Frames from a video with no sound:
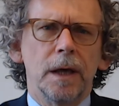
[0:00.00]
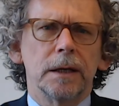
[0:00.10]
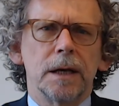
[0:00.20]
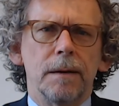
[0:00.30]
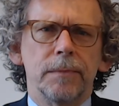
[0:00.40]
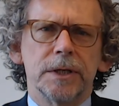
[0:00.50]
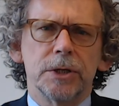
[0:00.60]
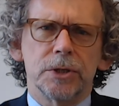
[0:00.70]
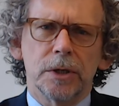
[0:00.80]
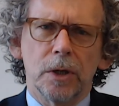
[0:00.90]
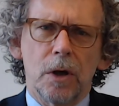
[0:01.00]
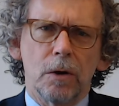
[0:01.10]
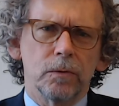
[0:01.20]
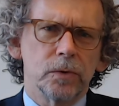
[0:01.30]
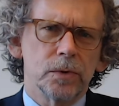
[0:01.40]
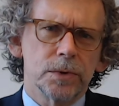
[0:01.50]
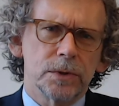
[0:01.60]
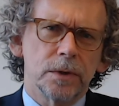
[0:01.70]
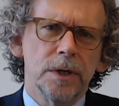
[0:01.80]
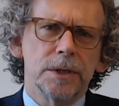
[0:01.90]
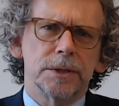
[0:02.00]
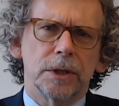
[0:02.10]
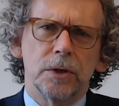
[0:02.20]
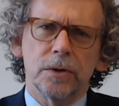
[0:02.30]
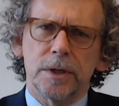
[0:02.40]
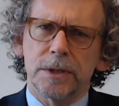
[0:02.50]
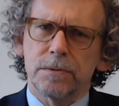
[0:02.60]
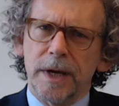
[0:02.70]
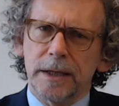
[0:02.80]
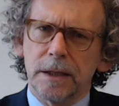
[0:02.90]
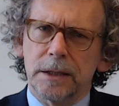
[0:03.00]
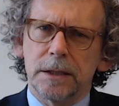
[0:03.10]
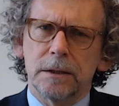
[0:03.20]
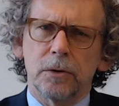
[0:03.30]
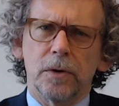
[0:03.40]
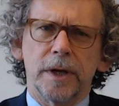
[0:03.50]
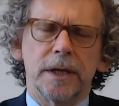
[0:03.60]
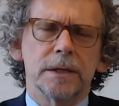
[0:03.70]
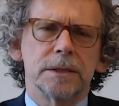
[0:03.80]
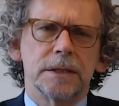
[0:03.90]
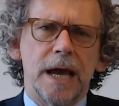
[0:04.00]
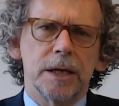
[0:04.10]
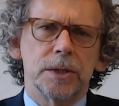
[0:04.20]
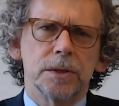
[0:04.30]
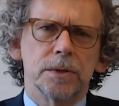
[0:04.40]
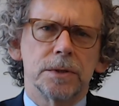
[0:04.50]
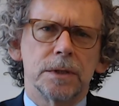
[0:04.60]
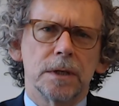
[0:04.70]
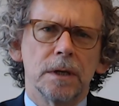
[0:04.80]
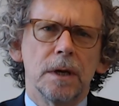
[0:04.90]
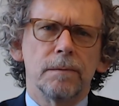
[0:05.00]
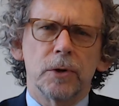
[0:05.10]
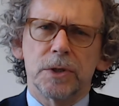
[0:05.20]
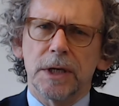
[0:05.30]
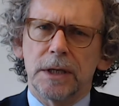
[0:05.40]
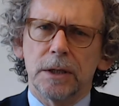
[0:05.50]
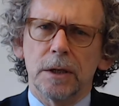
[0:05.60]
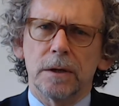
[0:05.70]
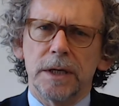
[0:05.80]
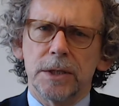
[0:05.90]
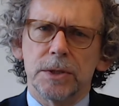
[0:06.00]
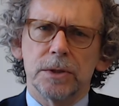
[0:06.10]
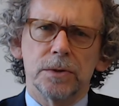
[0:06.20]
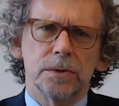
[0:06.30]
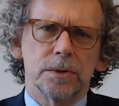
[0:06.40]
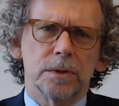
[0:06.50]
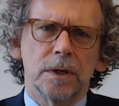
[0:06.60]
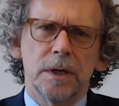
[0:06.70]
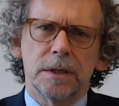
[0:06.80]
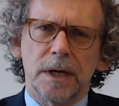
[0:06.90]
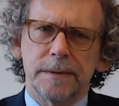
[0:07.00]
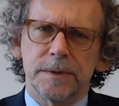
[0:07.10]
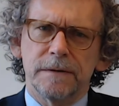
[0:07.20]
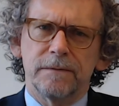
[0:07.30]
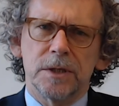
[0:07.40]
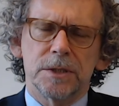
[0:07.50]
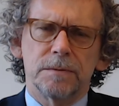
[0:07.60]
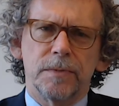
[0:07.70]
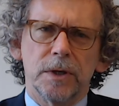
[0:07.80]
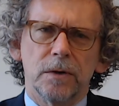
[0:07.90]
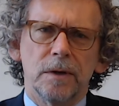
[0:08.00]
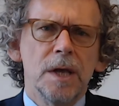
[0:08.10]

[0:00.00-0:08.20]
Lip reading: competition law rules or securities regulatory statutes to particular issues or types of dispute.